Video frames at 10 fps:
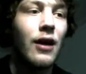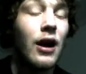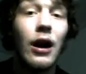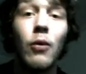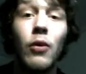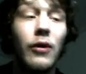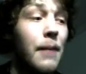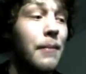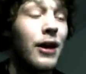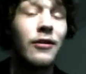I will
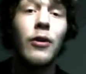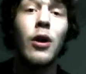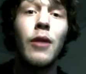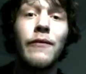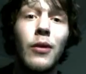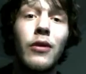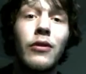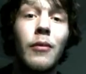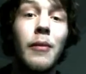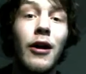get back to you hopefully with
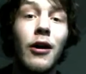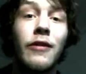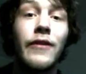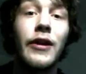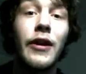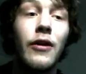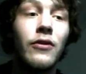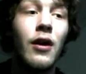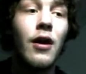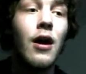some of my other
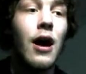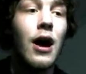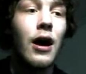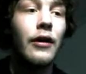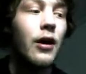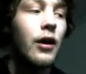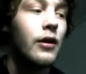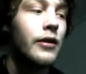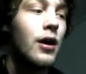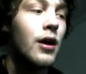videos, and
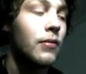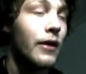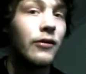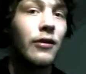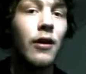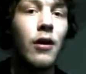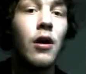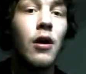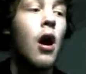yeah, thanks a lot.